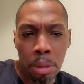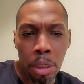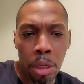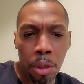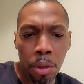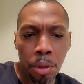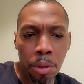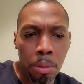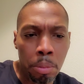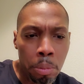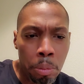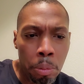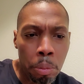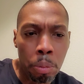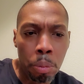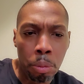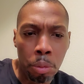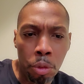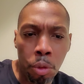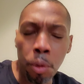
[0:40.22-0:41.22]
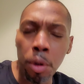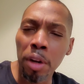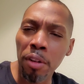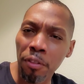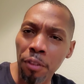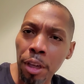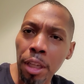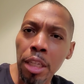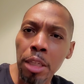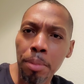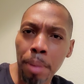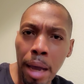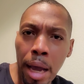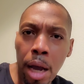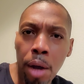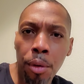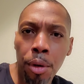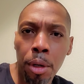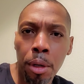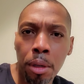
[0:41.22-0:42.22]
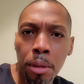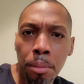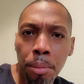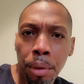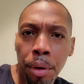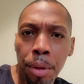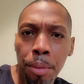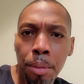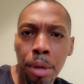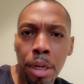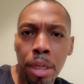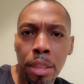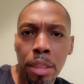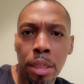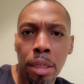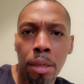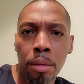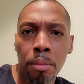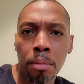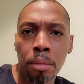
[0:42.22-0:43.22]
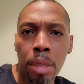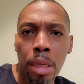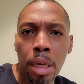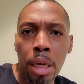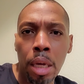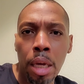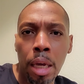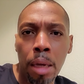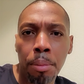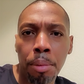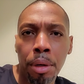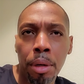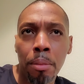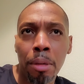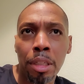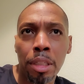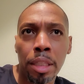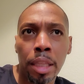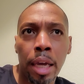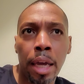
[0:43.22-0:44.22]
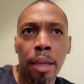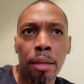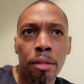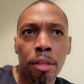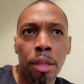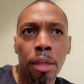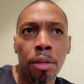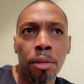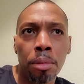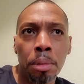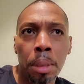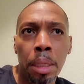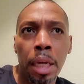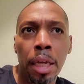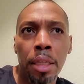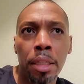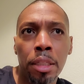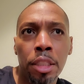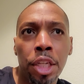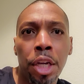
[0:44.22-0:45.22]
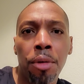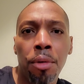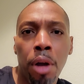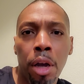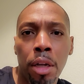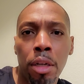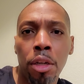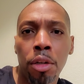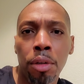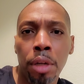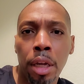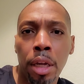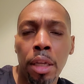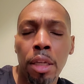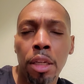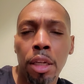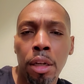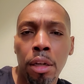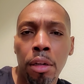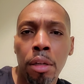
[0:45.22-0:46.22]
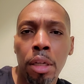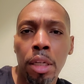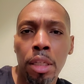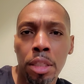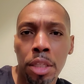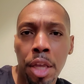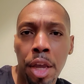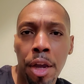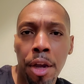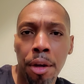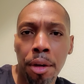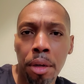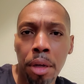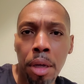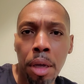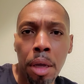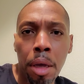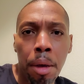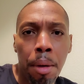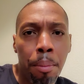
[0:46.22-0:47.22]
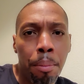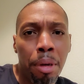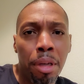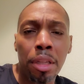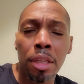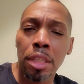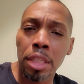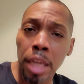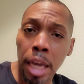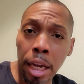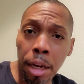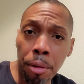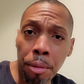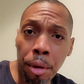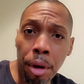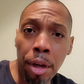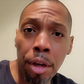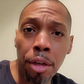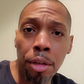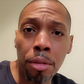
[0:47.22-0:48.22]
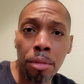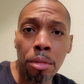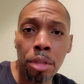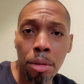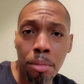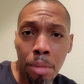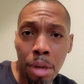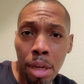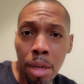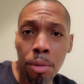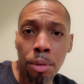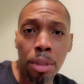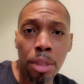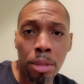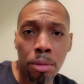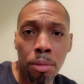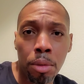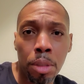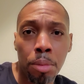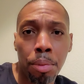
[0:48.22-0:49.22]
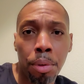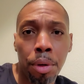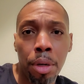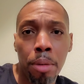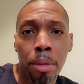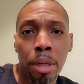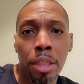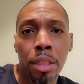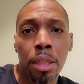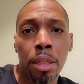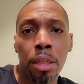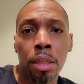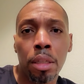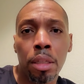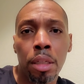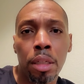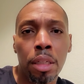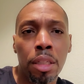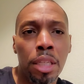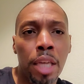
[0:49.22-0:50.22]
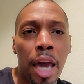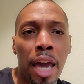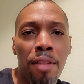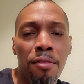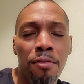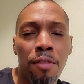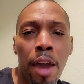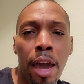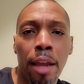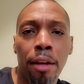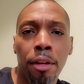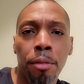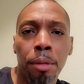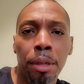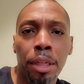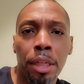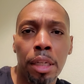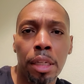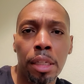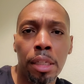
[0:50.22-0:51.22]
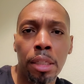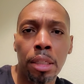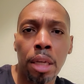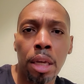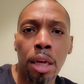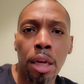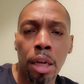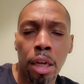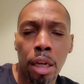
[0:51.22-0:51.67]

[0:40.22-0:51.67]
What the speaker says: want to feel his power pretty much. He pretty much let J-Rock know that, he's there. But the second round, to me, was pretty much the deciding factor because,